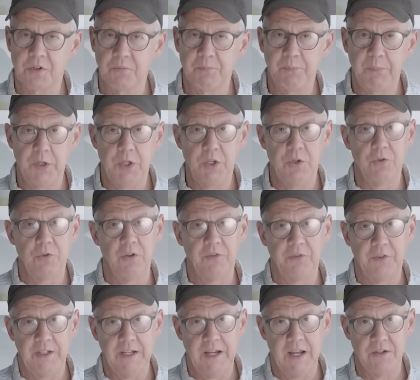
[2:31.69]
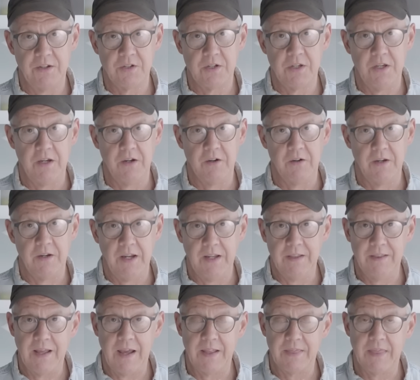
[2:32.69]
beautifully engineered
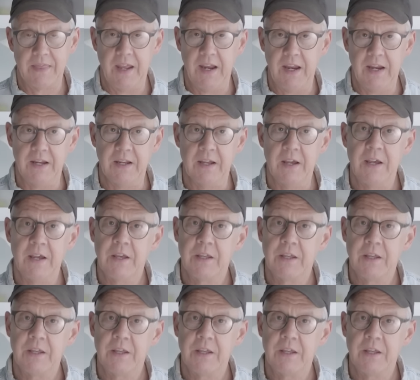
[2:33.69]
in that they